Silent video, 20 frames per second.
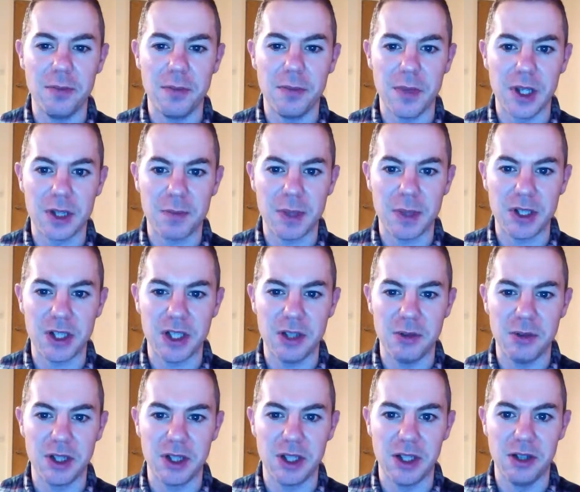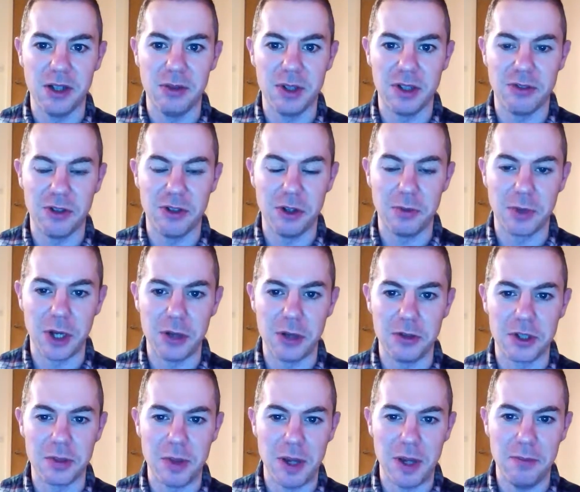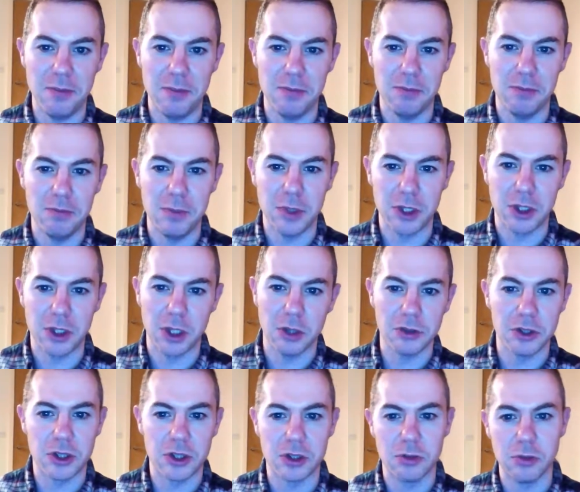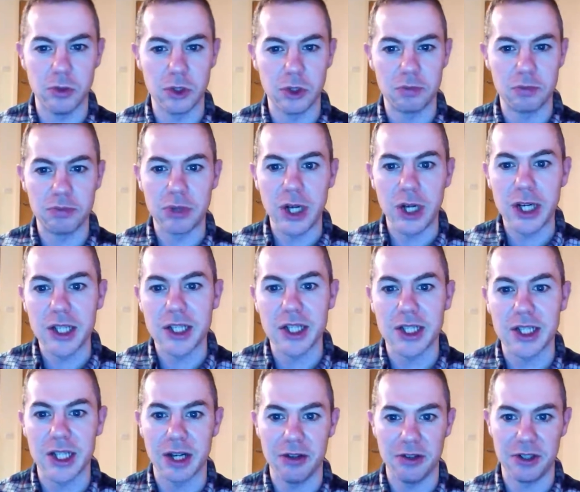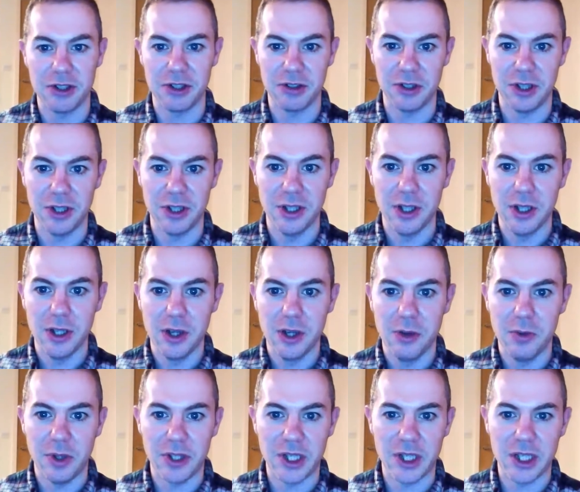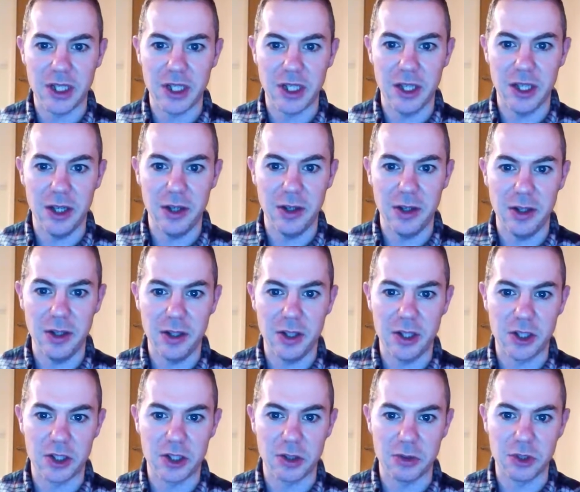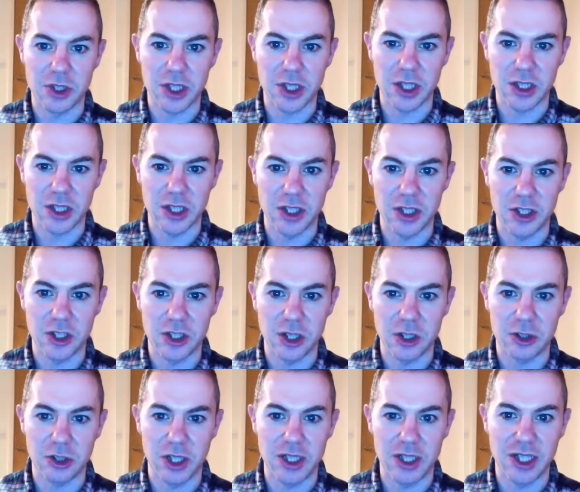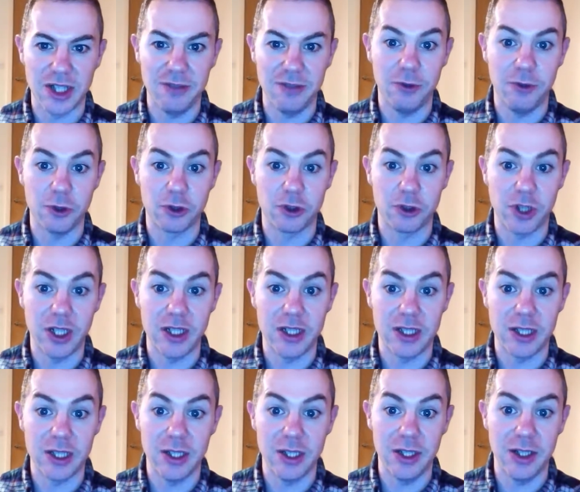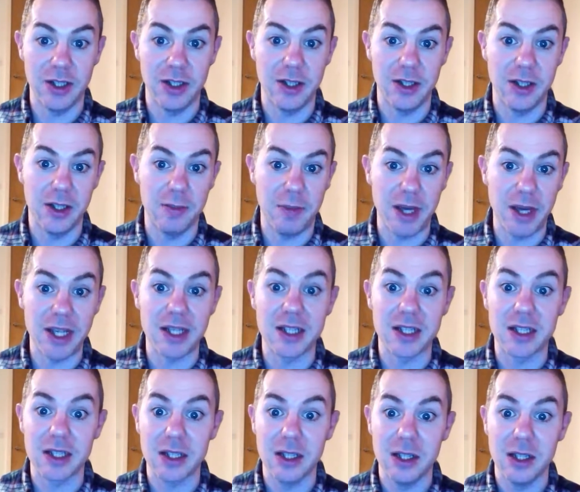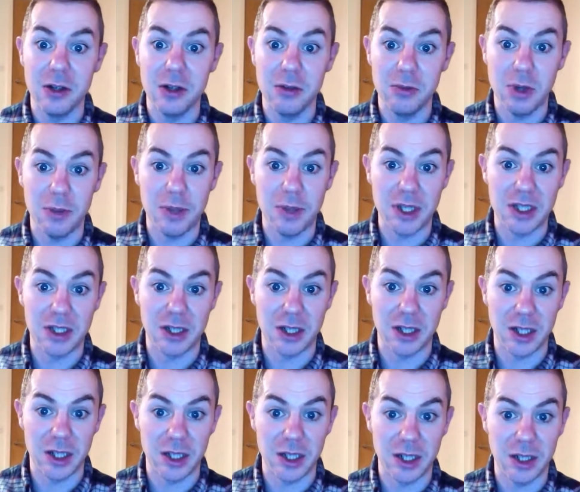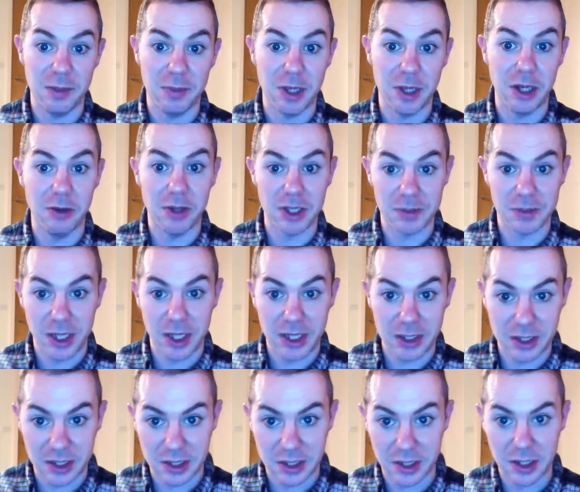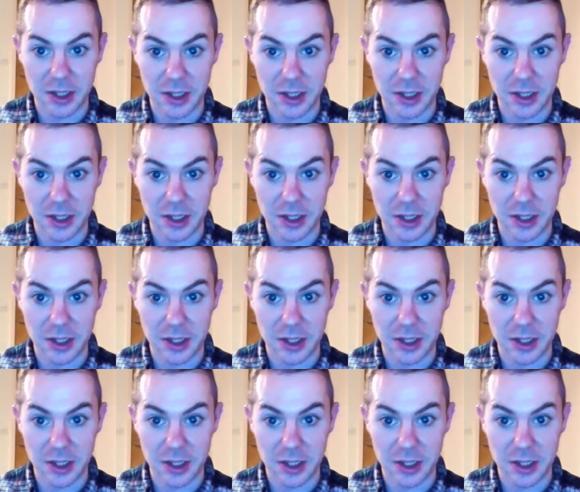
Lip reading: especially when the film goes a bit close towards Predator territory, when the soldiers actually start trying to infiltrate the base where basically Pilou Asbaek's